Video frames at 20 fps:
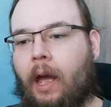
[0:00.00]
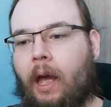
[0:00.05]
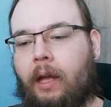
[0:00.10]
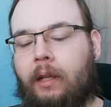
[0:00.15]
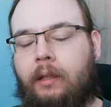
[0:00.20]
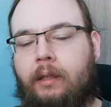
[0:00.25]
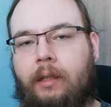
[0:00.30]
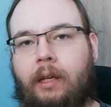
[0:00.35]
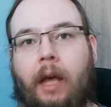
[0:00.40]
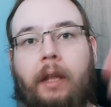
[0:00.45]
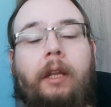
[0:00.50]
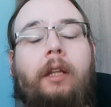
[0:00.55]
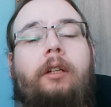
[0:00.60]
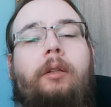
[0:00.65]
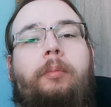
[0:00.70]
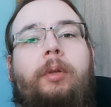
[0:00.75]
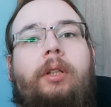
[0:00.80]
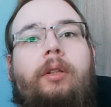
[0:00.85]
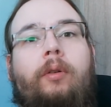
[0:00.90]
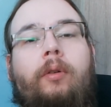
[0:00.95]
And uh,
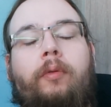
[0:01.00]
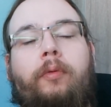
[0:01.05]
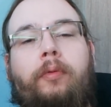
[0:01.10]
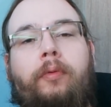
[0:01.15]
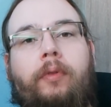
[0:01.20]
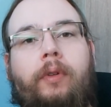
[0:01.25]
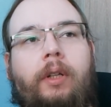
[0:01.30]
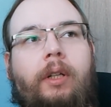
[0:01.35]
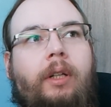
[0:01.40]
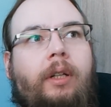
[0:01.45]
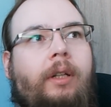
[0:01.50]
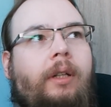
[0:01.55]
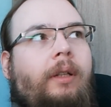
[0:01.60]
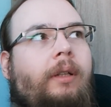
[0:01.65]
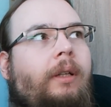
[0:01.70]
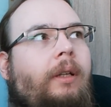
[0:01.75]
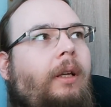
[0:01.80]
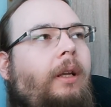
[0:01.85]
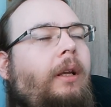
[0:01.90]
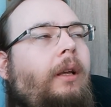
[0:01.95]
another bit of
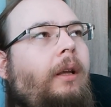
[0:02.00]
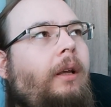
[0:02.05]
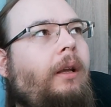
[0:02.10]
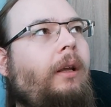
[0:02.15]
uh,